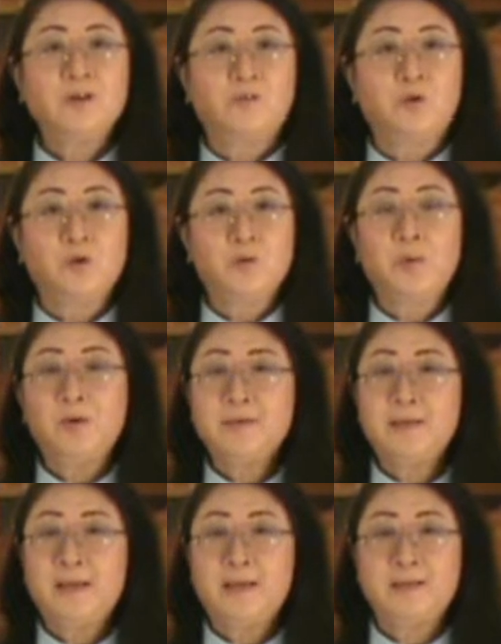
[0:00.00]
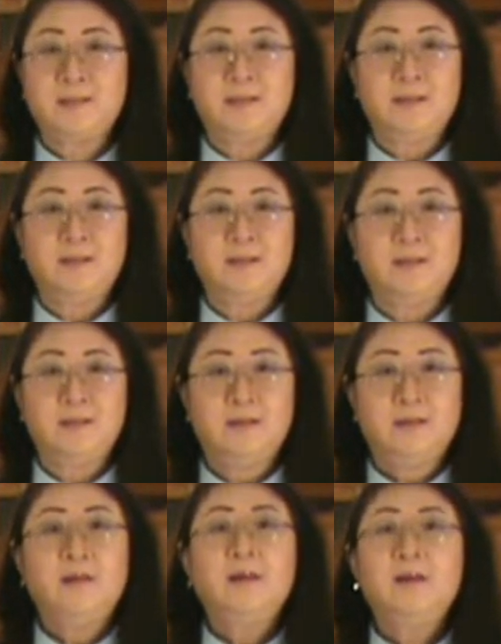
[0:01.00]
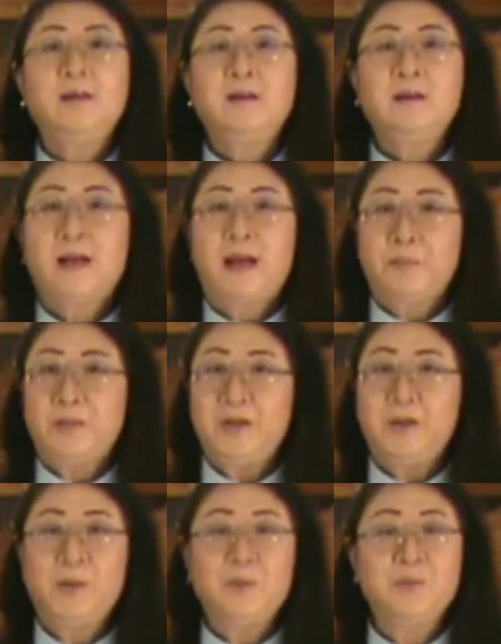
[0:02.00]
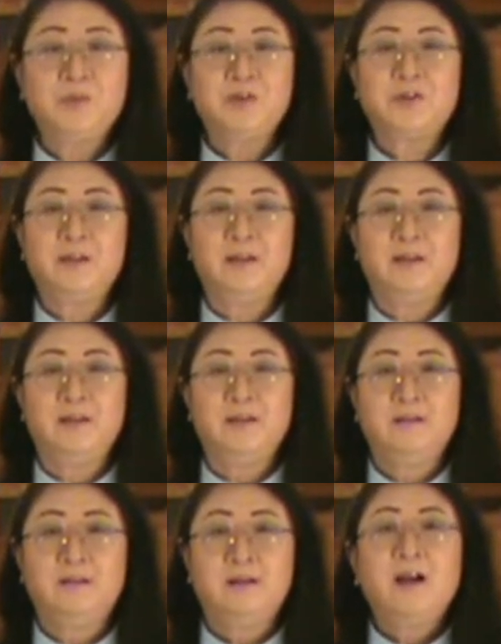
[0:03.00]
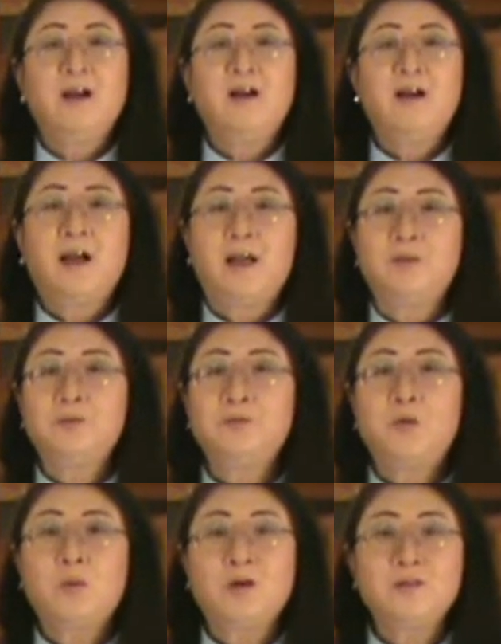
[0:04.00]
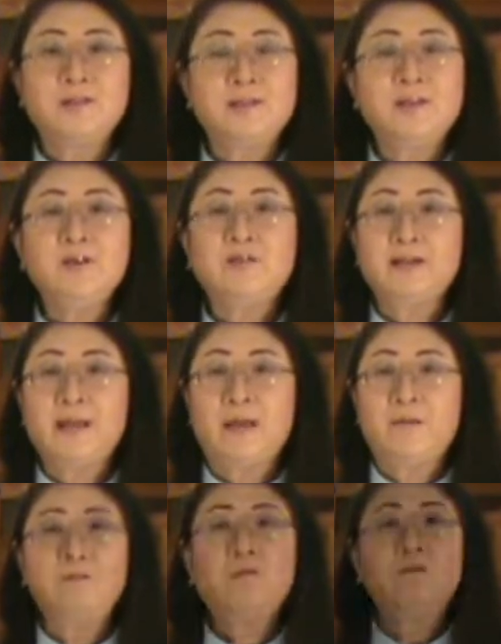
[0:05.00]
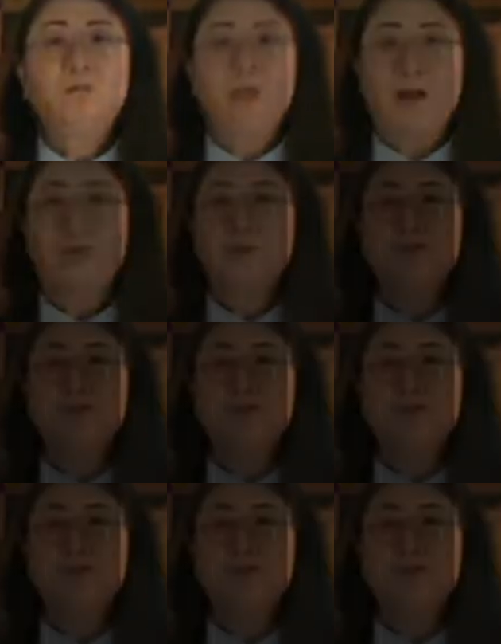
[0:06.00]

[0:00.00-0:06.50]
affordable, and tasty. Happy home cooking. I look forward to seeing you again very